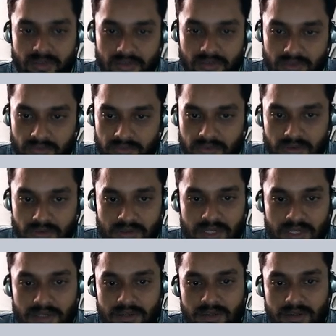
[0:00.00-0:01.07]
So for that
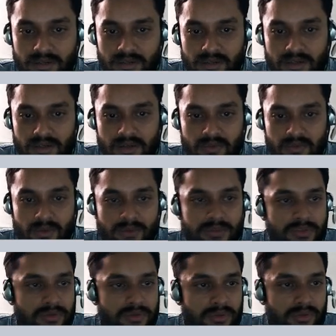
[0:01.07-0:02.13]
what we
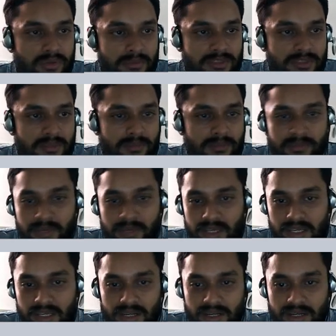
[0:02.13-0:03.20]
should do, I'm simply
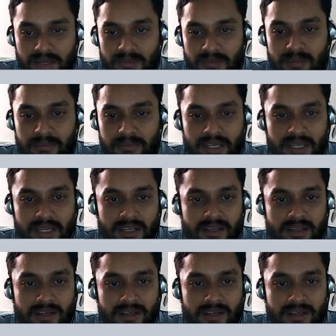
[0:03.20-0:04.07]
making randomly, I'm making